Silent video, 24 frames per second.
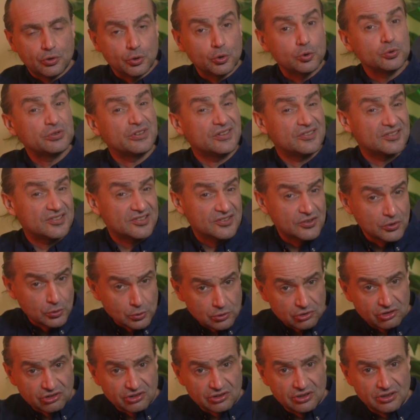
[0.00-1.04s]
or
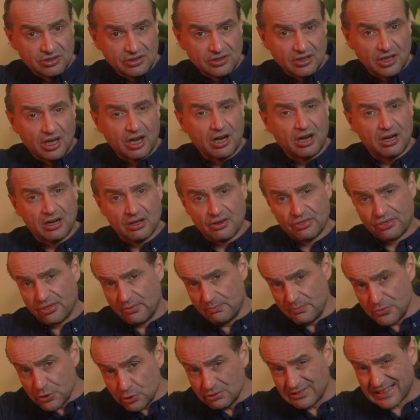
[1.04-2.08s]
distortion are the
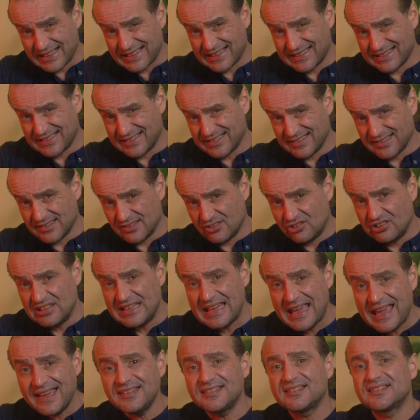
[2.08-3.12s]
moon landings.
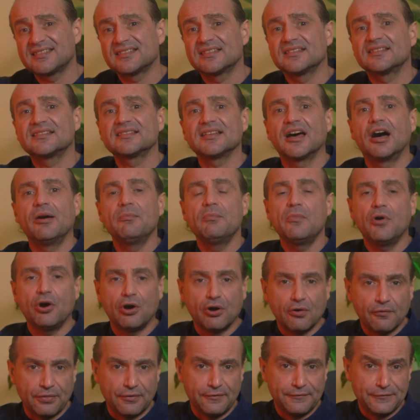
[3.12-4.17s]
Yes, some
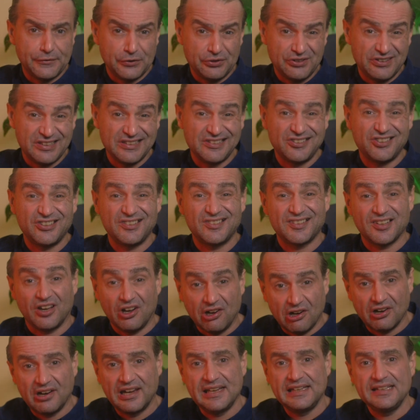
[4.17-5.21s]
of the footage is
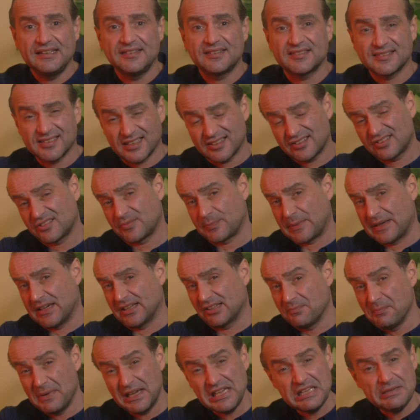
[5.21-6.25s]
highly
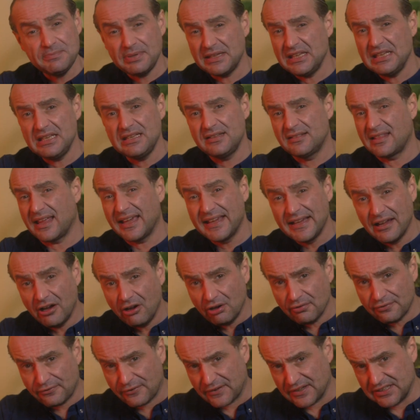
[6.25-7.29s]
suspect. Maybe they
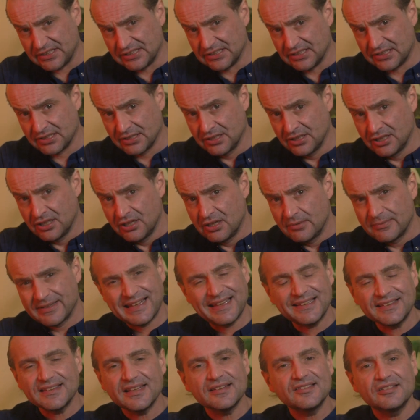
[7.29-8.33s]
are fake, but
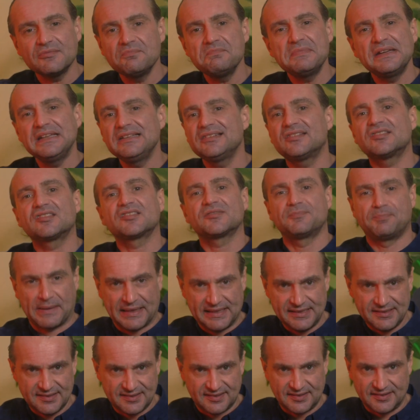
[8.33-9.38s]
that doesn't mean
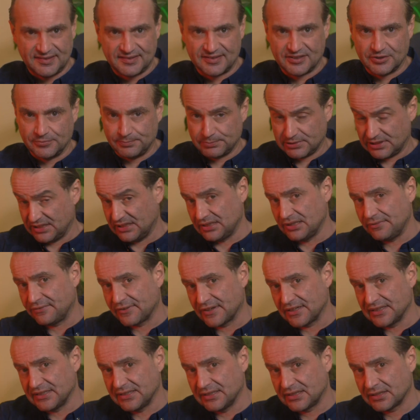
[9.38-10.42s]
space is completely
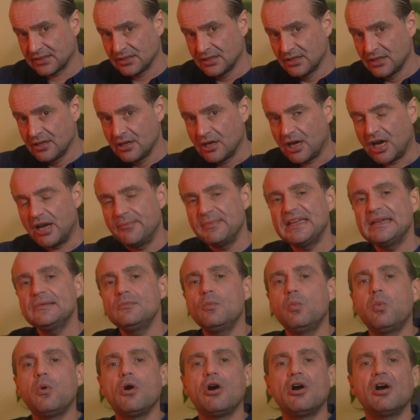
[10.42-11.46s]
fake. I
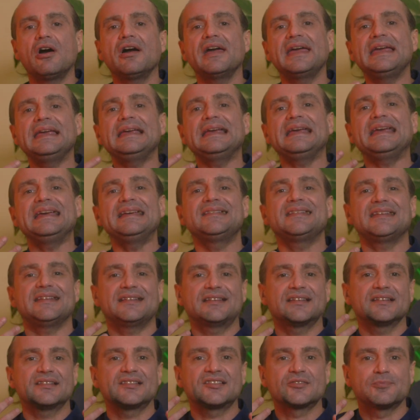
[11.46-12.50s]
mean, why is
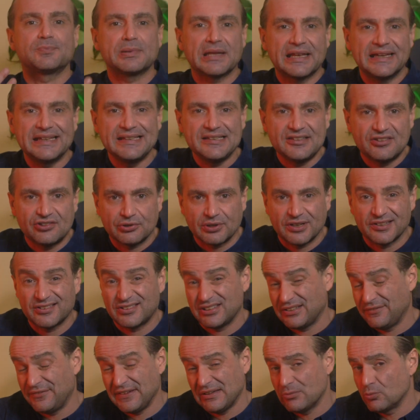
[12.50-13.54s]
it displayed to
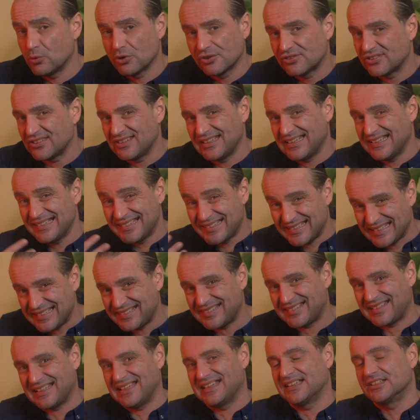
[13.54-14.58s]
us if it wasn't
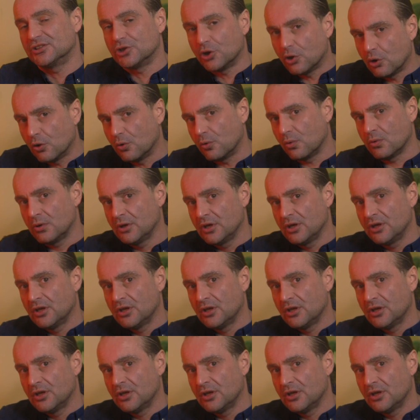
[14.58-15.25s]
existing at all?